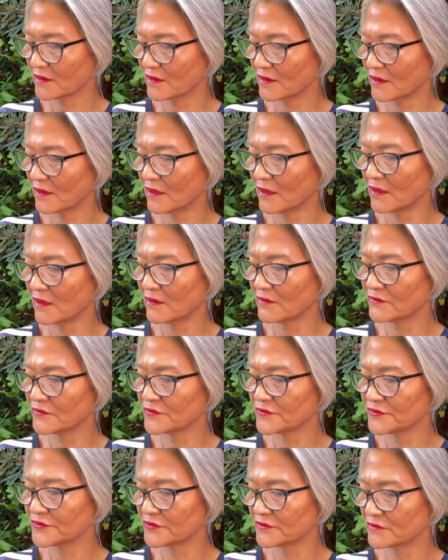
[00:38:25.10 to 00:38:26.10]

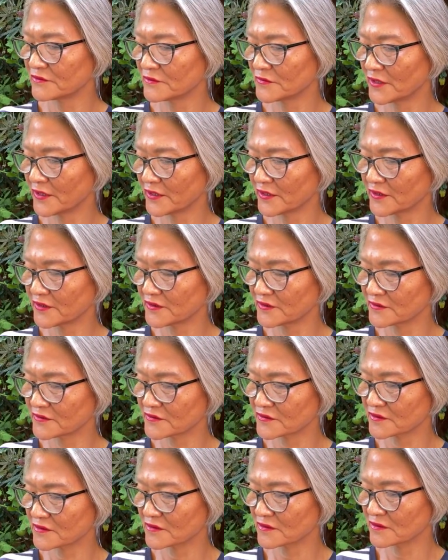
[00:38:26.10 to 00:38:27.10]
And my kids.
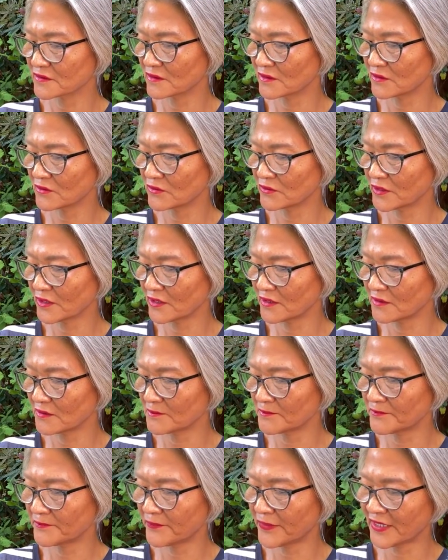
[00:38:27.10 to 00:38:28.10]
Okay,
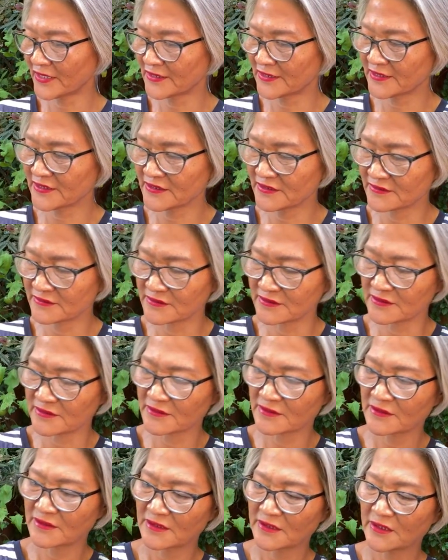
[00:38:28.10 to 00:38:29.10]
Balin,
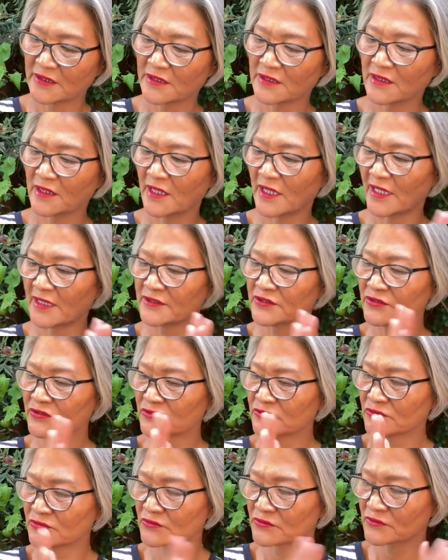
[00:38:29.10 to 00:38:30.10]
are
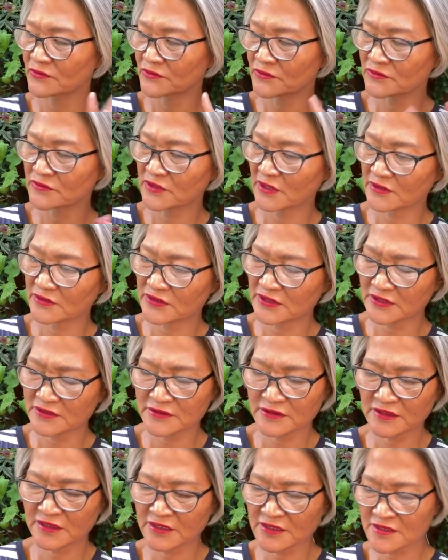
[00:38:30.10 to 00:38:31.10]
you...
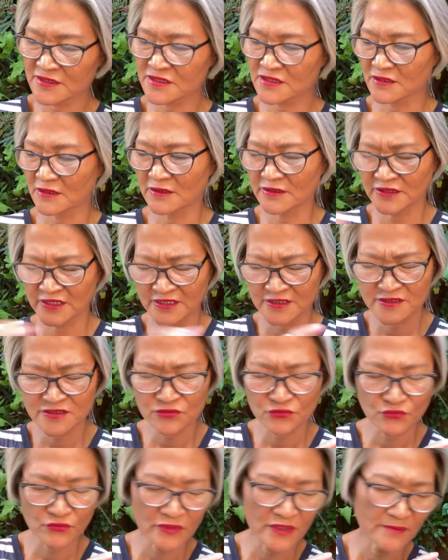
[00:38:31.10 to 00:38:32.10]
This
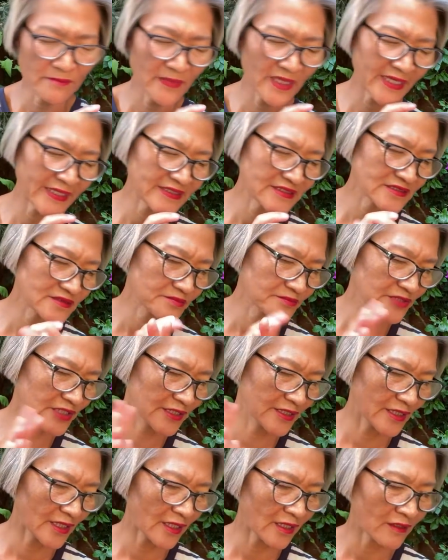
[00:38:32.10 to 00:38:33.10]
reminds me
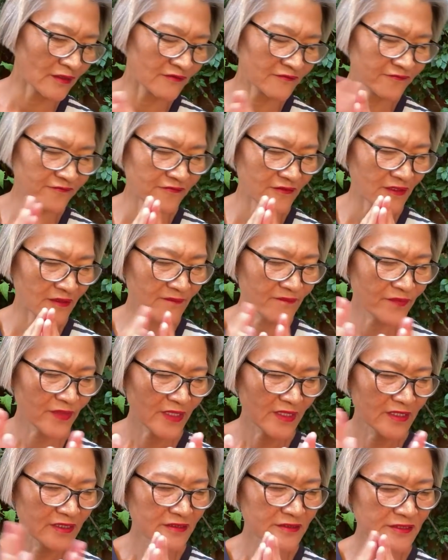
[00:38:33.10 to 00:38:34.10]
of
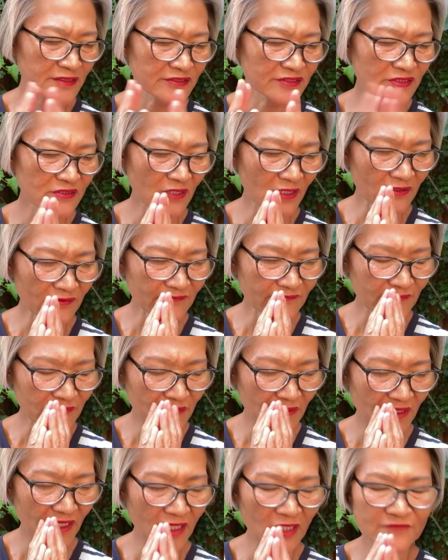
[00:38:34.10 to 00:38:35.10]
the novel
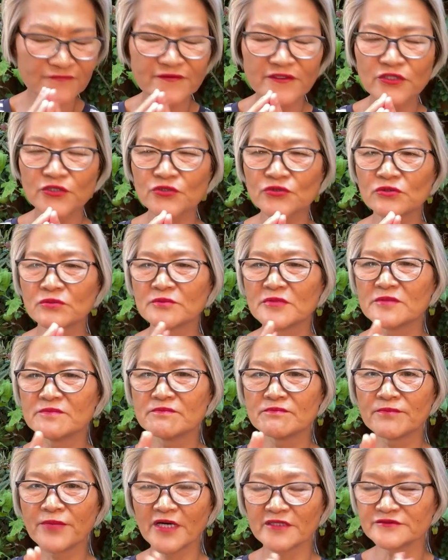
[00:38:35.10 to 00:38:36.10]
of Human
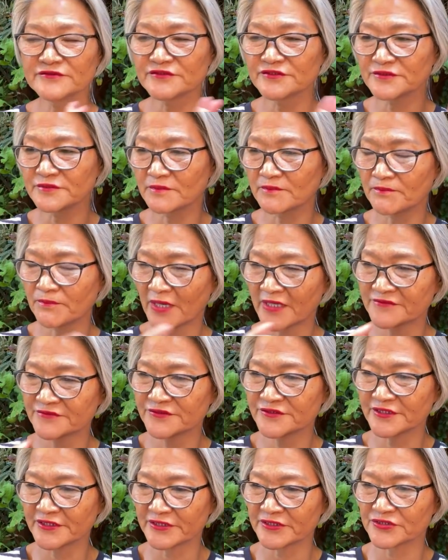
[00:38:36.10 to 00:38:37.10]

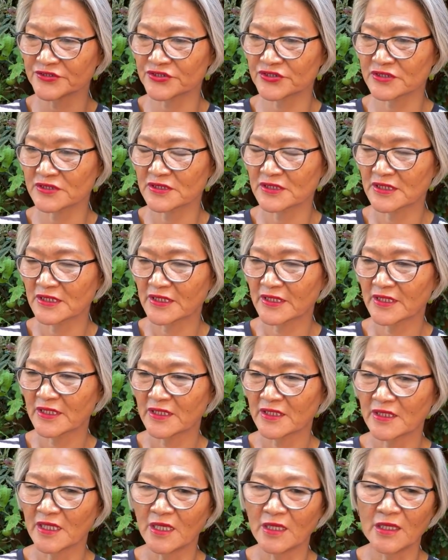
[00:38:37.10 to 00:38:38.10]
Bondage
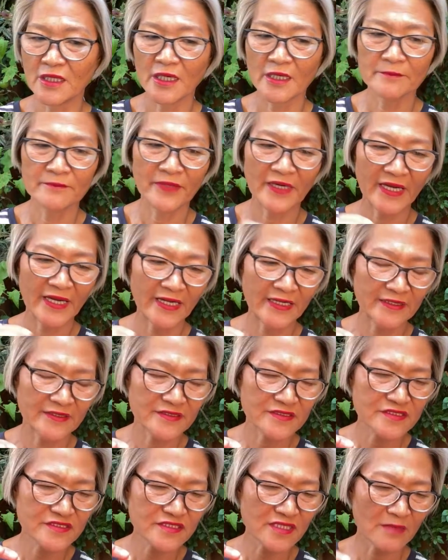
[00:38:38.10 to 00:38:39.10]
by
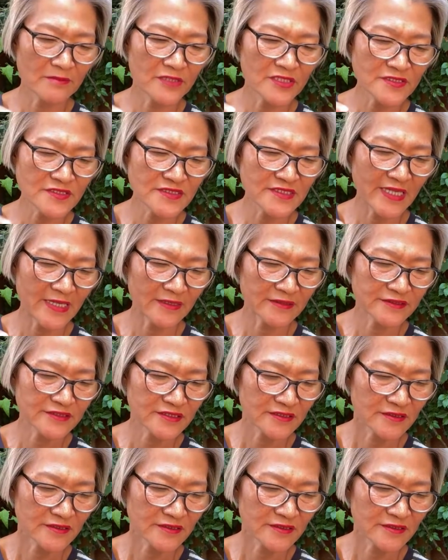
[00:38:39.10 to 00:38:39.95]
Somerset